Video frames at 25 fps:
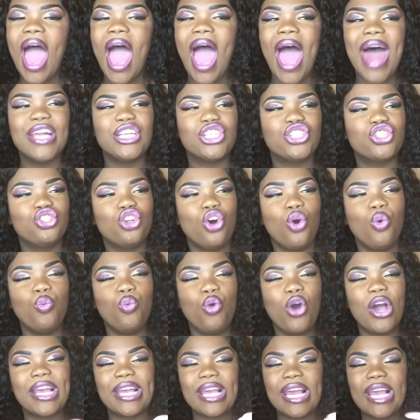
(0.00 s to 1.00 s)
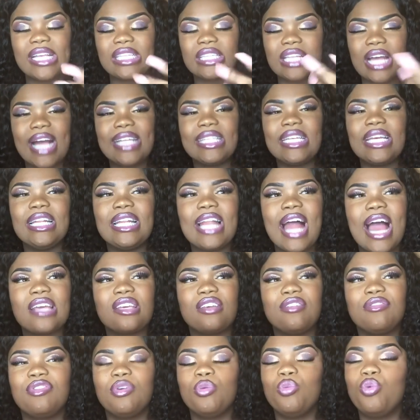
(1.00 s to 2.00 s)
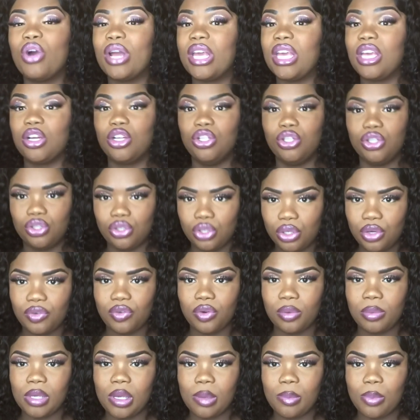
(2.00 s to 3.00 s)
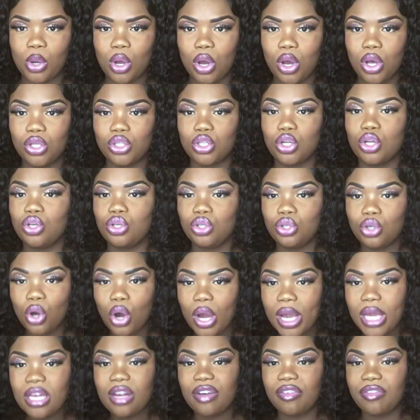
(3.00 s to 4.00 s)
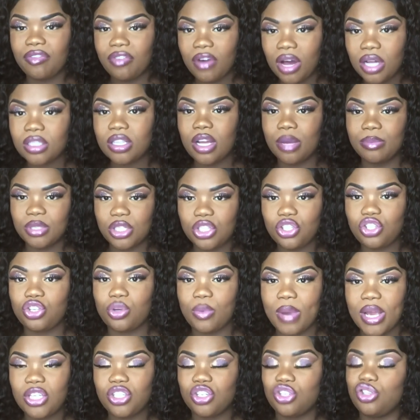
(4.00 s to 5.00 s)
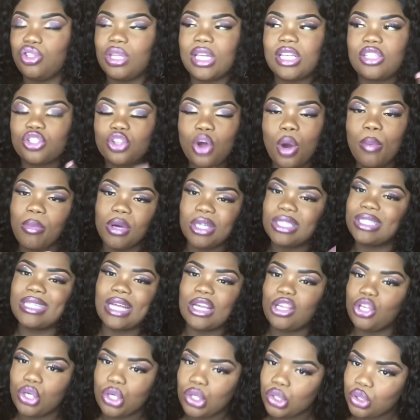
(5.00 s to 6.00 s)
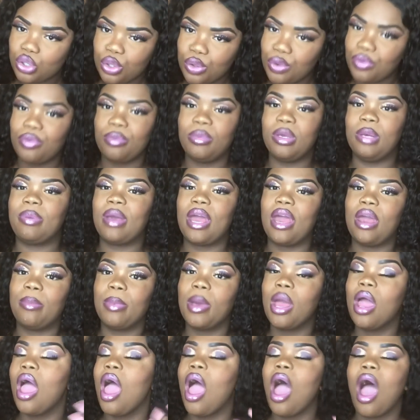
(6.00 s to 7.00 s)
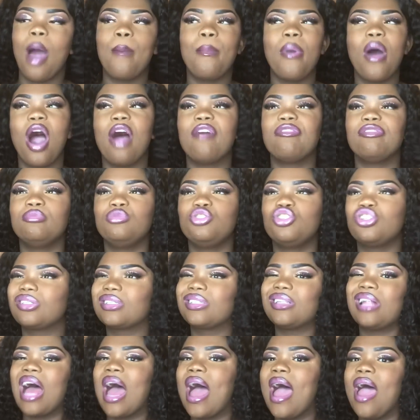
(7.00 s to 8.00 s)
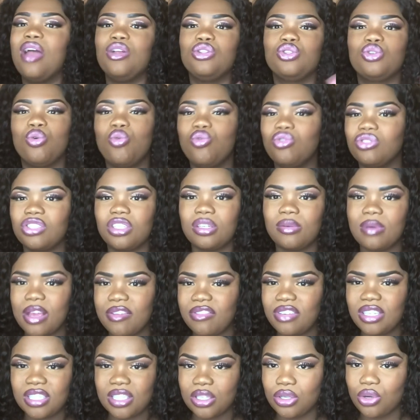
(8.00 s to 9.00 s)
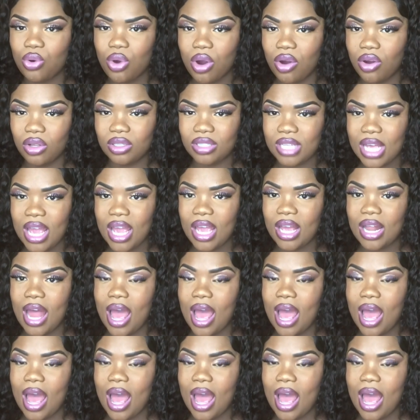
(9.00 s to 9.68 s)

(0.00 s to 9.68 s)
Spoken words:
And it's not what, I didn't like him for what he can do for me, because you're in a fucked up situation. There's not much that you can do for me, babe, apart from just like talk to me every single day.